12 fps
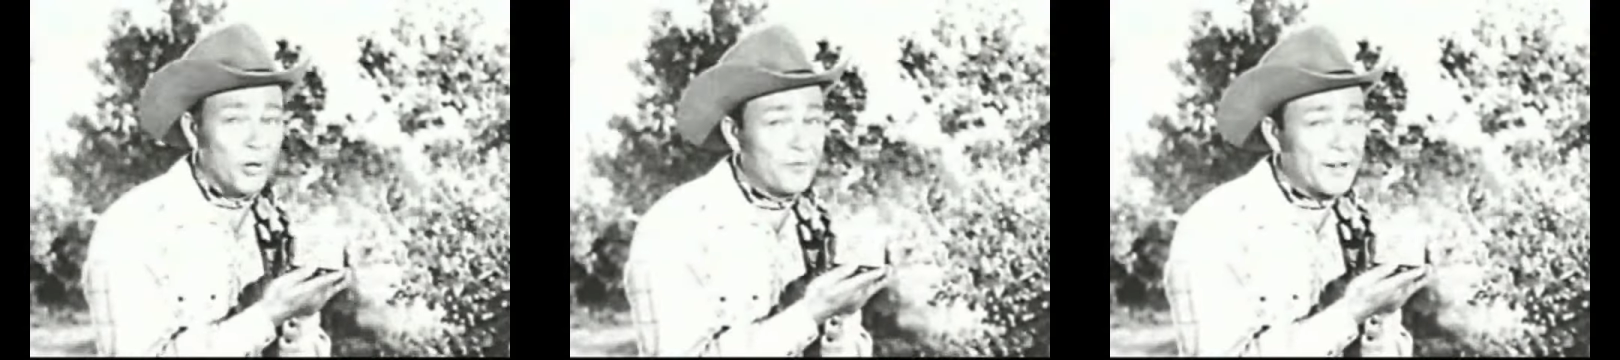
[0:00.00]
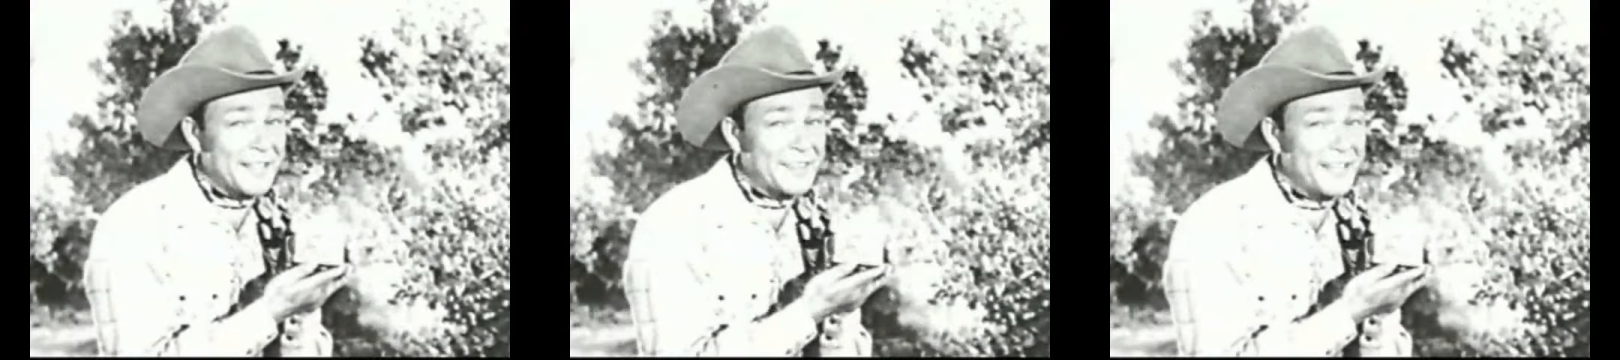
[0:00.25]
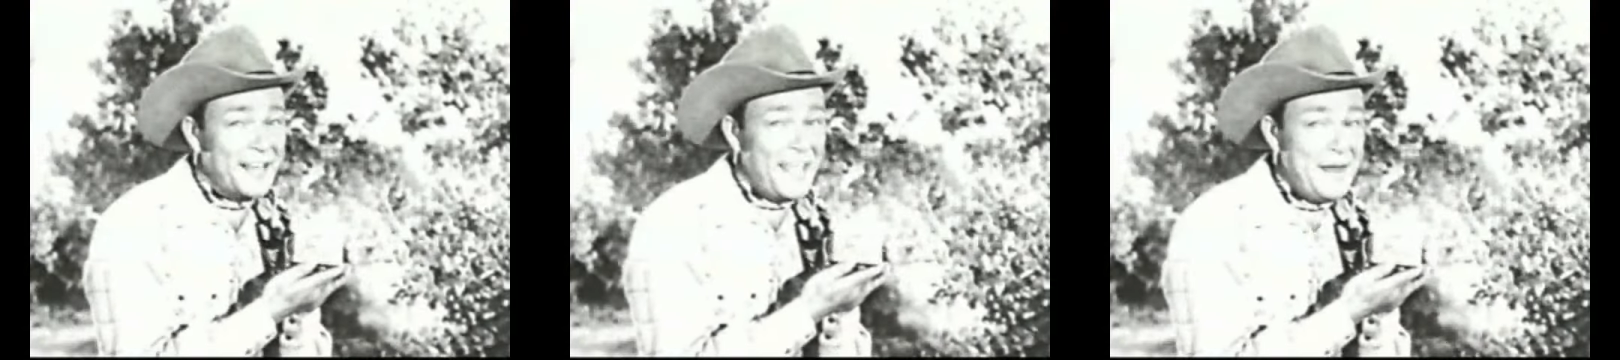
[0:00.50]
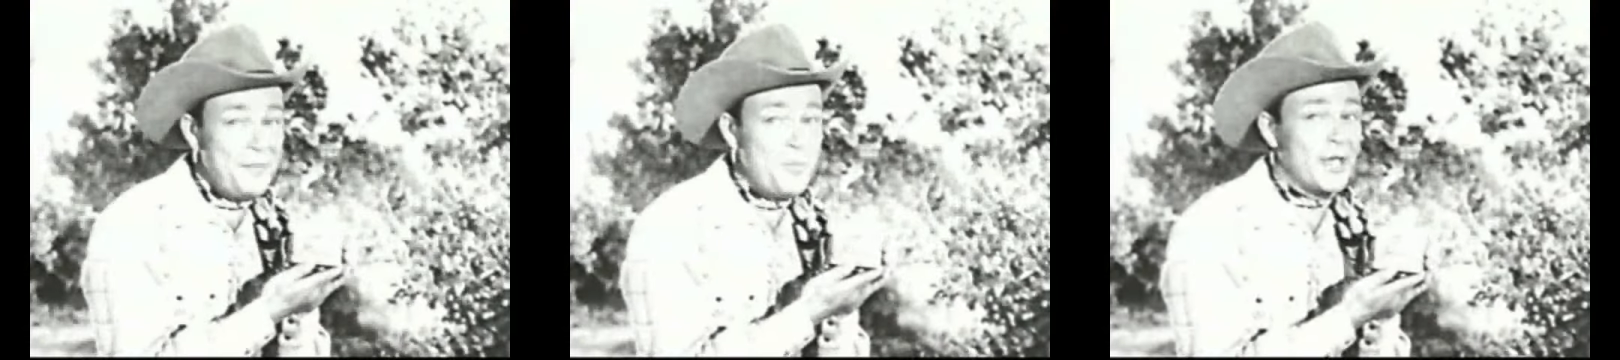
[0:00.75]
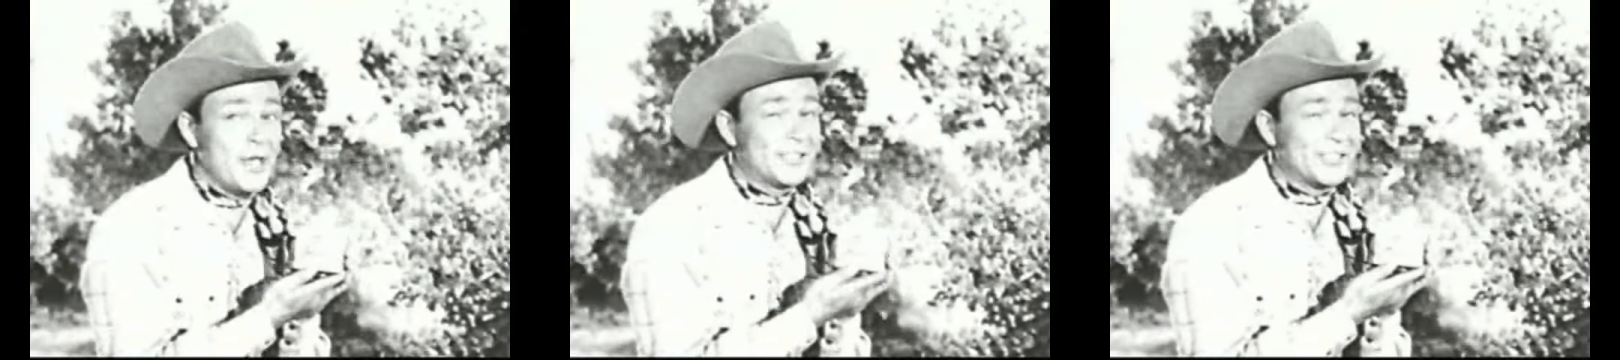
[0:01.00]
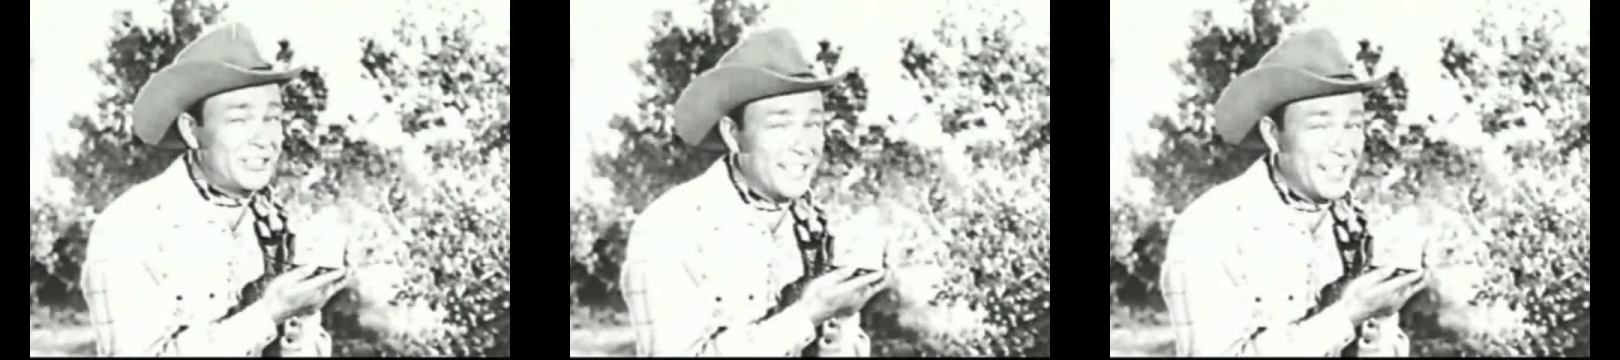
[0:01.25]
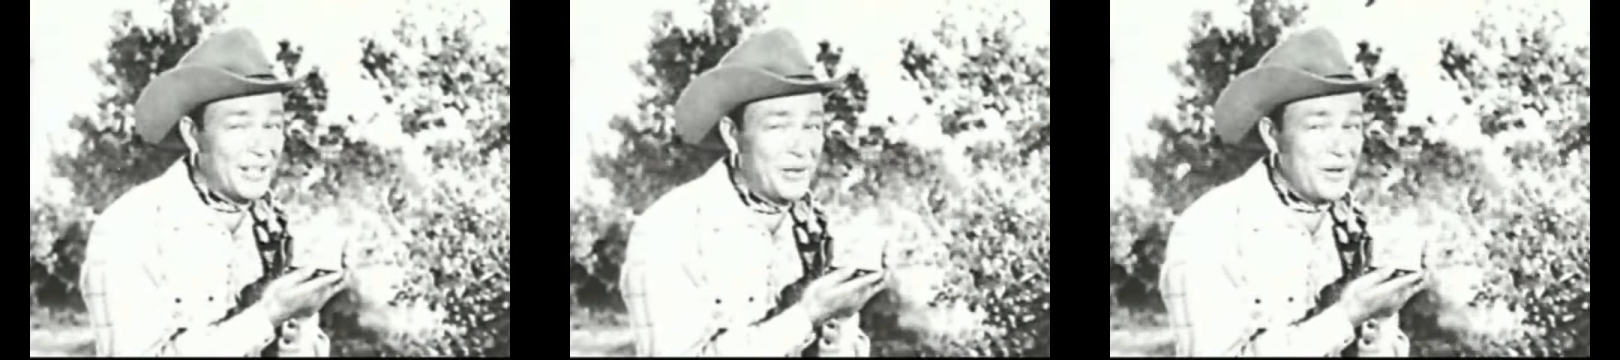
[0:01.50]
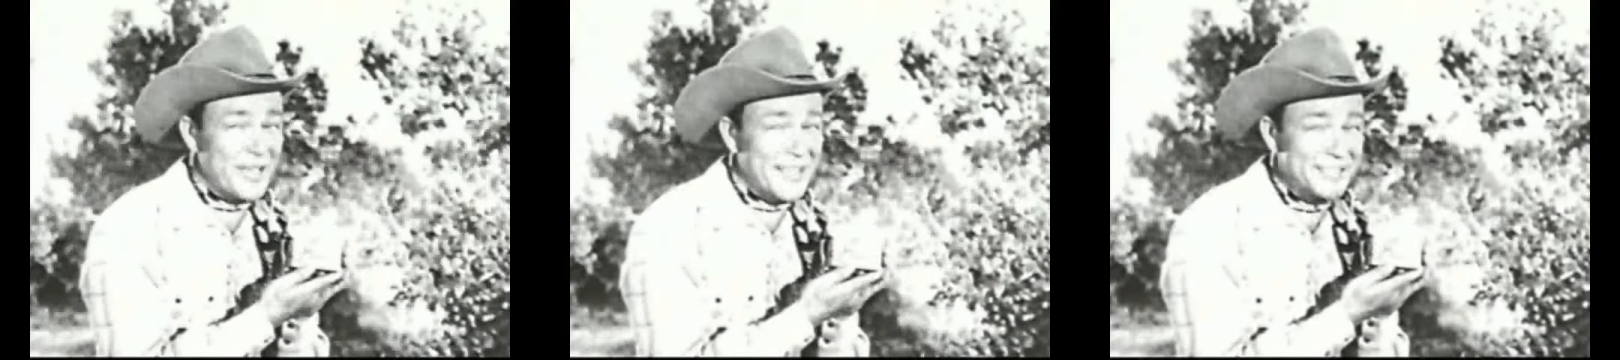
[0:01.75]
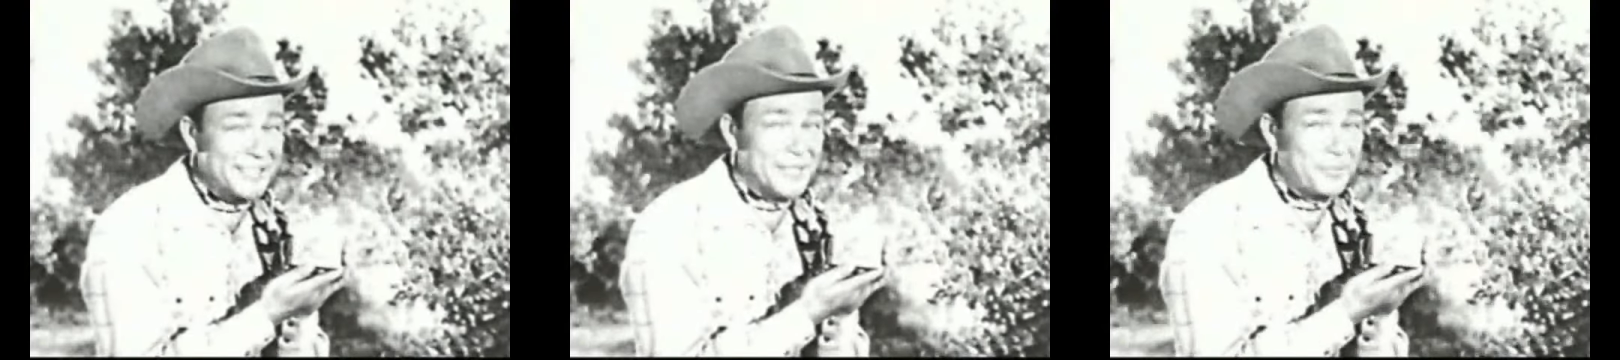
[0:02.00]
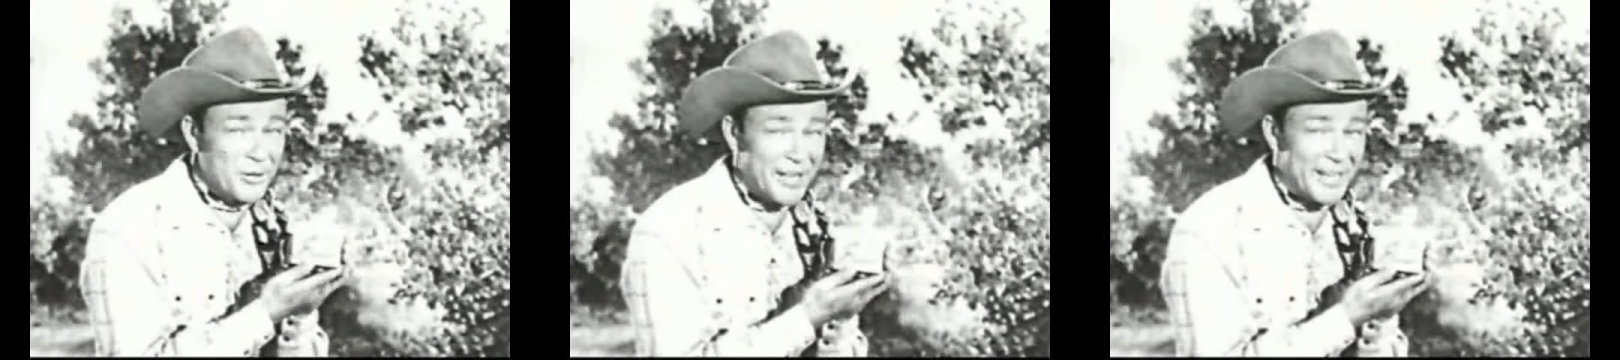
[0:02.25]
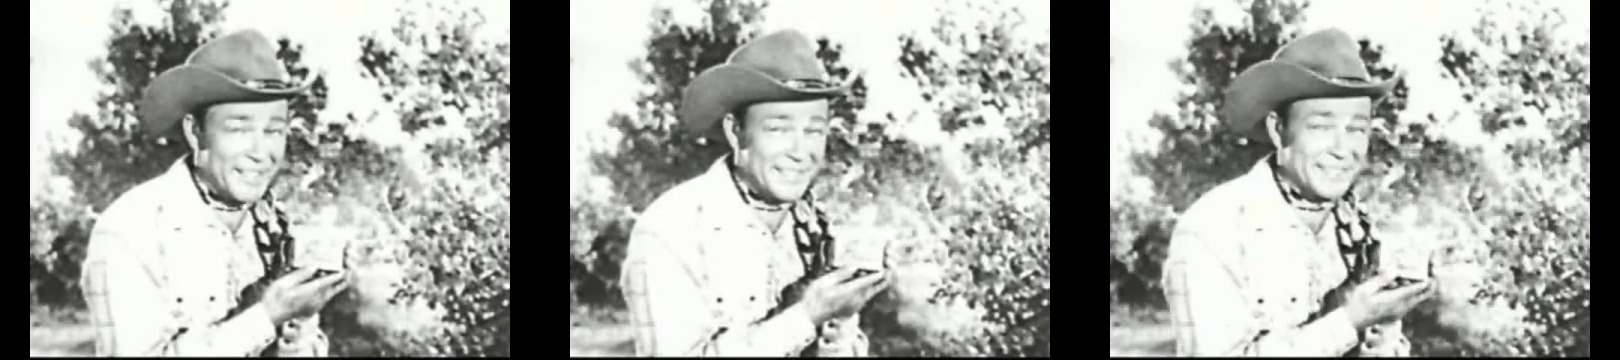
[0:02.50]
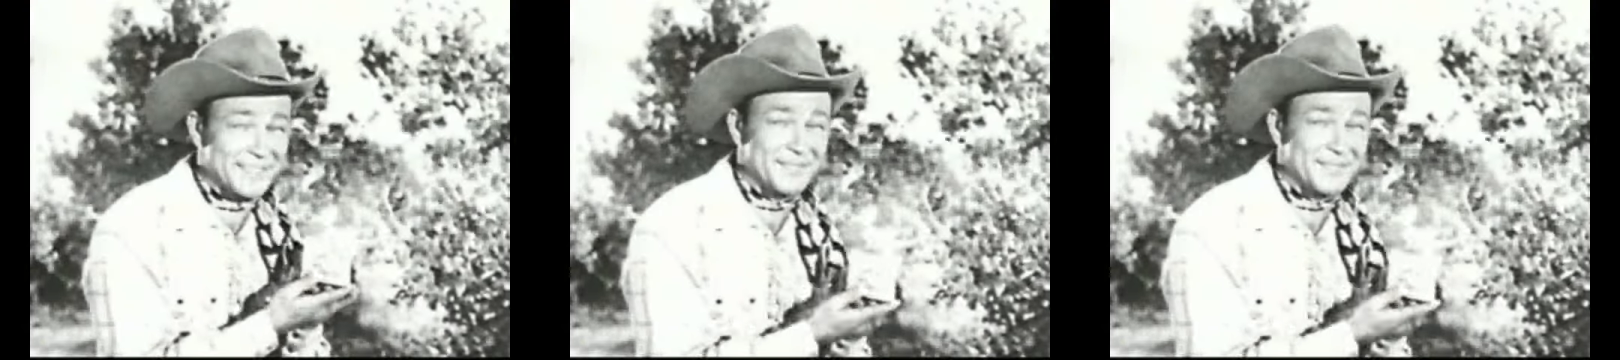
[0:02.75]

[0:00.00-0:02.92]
Don't forget the name. It's Jello Instant Pudding.